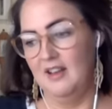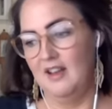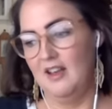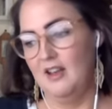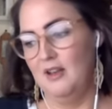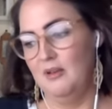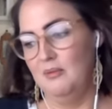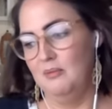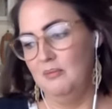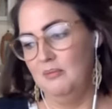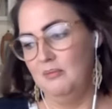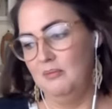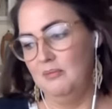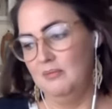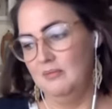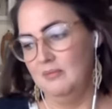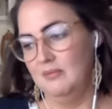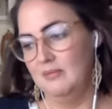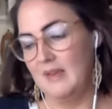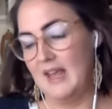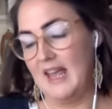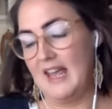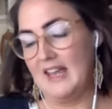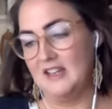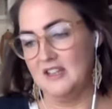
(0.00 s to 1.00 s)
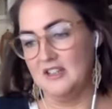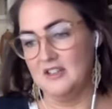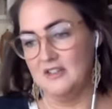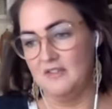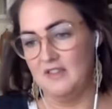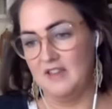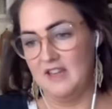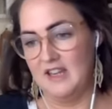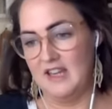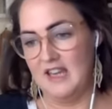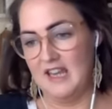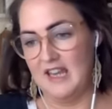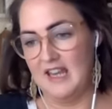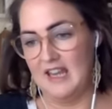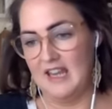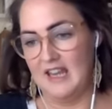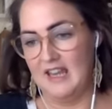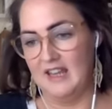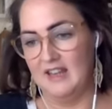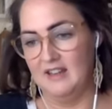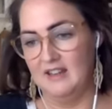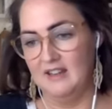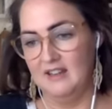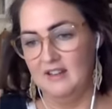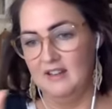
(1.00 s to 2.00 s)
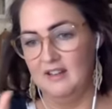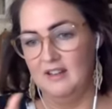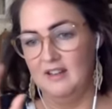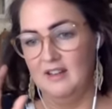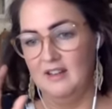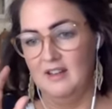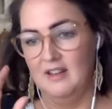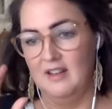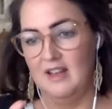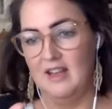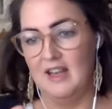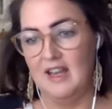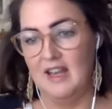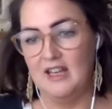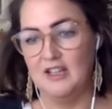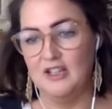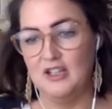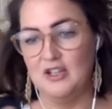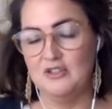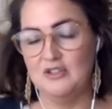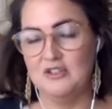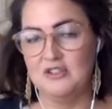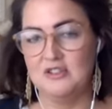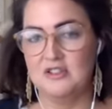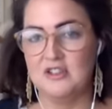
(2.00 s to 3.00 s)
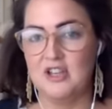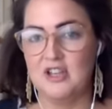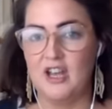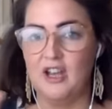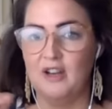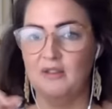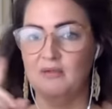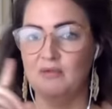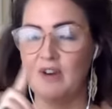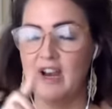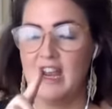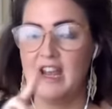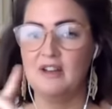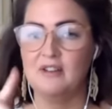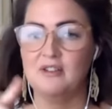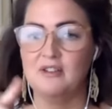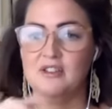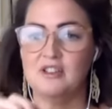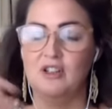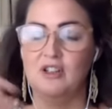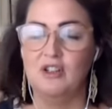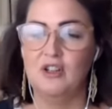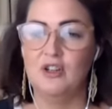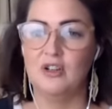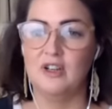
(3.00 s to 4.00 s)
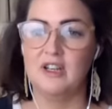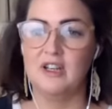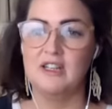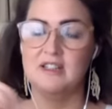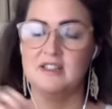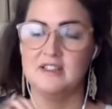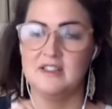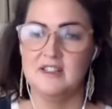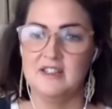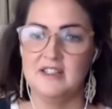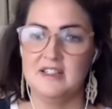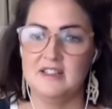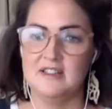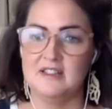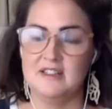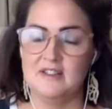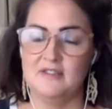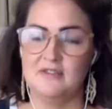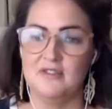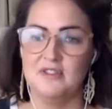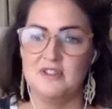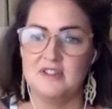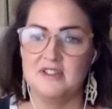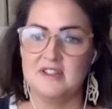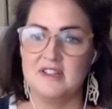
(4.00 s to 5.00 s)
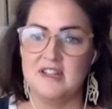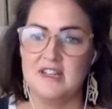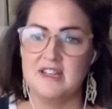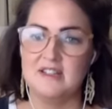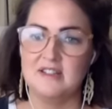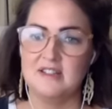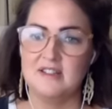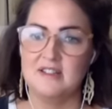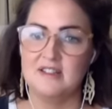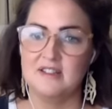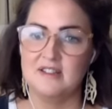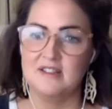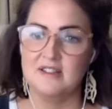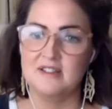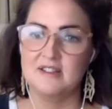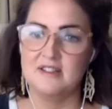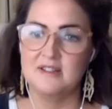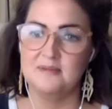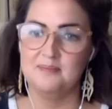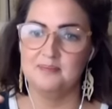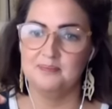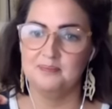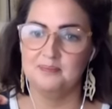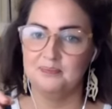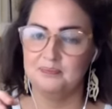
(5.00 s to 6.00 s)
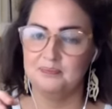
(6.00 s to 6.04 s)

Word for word: um, and of the year. And you turn around and look into these different seasons.